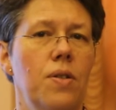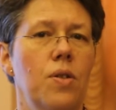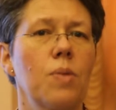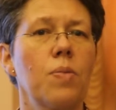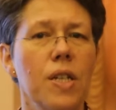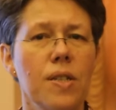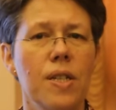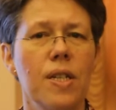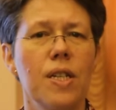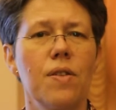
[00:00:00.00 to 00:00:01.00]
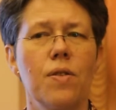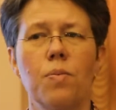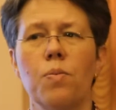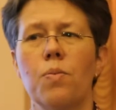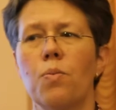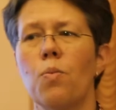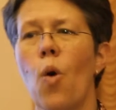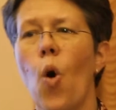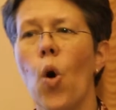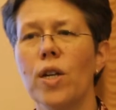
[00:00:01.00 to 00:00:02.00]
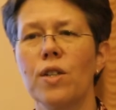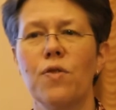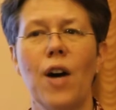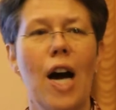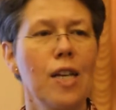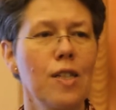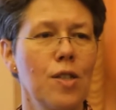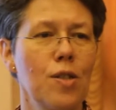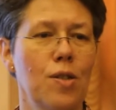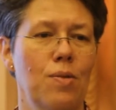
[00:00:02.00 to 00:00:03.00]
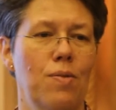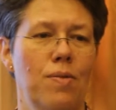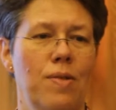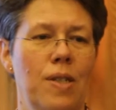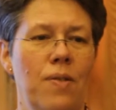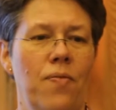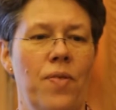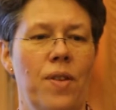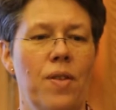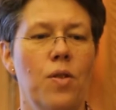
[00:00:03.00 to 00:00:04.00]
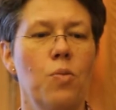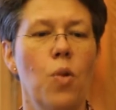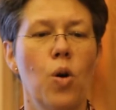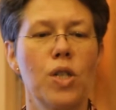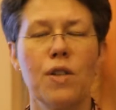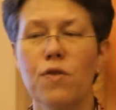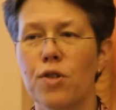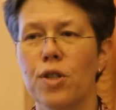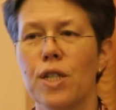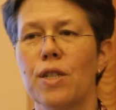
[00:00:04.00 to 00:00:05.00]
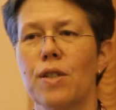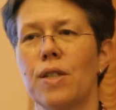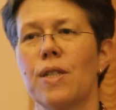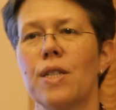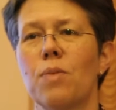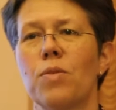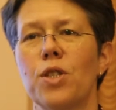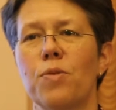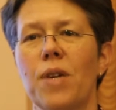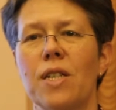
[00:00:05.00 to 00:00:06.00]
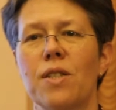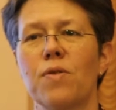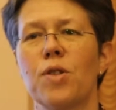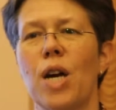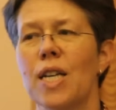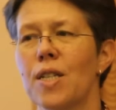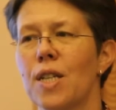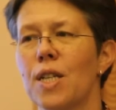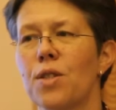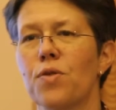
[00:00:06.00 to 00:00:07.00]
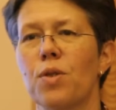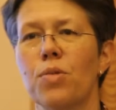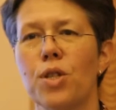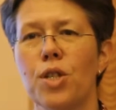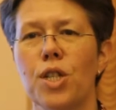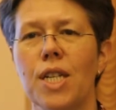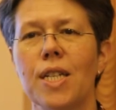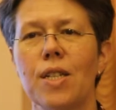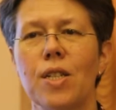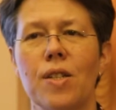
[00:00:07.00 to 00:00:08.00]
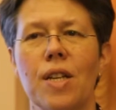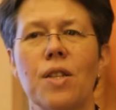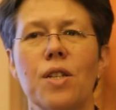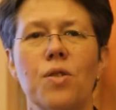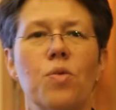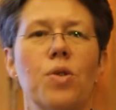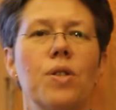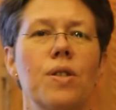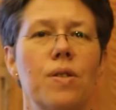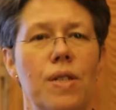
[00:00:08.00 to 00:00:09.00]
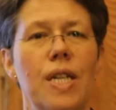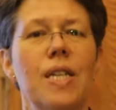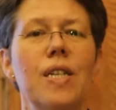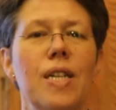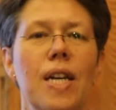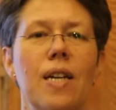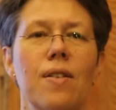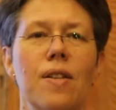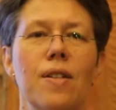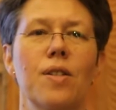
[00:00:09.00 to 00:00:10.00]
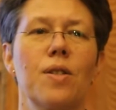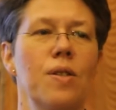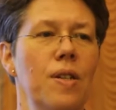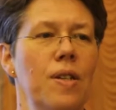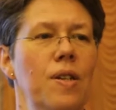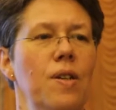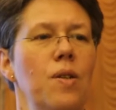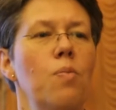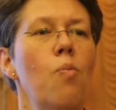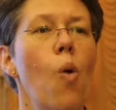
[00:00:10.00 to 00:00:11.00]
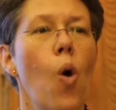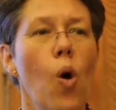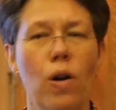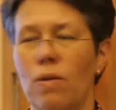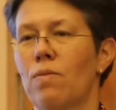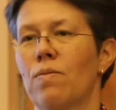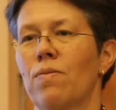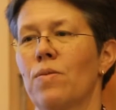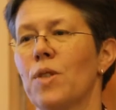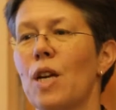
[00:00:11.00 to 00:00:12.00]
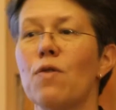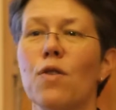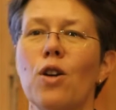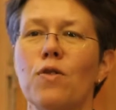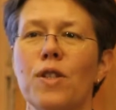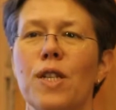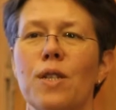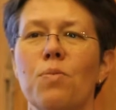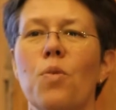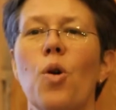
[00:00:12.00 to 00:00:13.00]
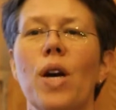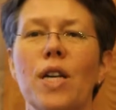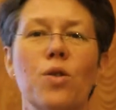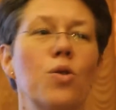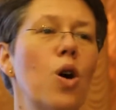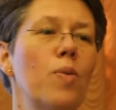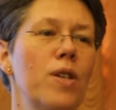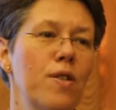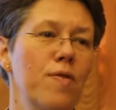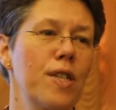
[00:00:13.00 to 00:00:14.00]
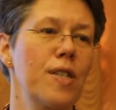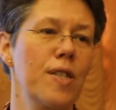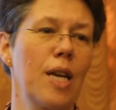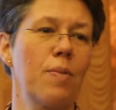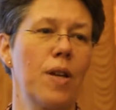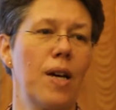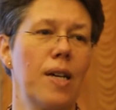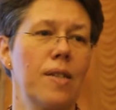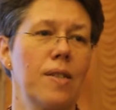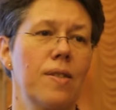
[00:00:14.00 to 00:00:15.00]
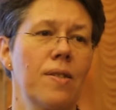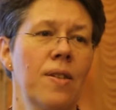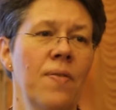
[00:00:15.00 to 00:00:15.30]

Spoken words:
So implicitly, the more advanced, the more different in some respects a variety is from British English, then this would indicate that it's more self-confident, more endonormatively stabilized.